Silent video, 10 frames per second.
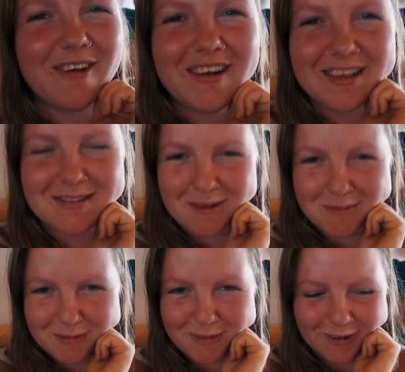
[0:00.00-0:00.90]
know Lisa
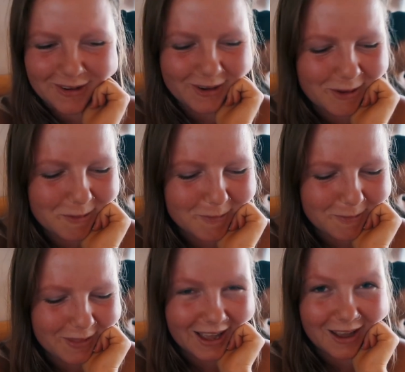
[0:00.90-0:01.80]
before.
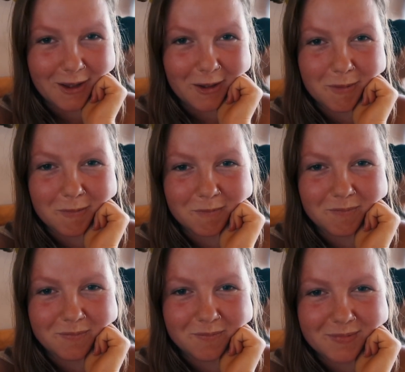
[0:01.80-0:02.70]

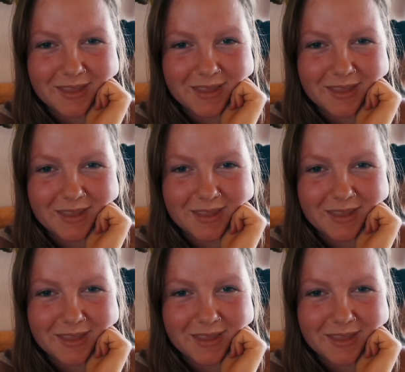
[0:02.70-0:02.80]
Um,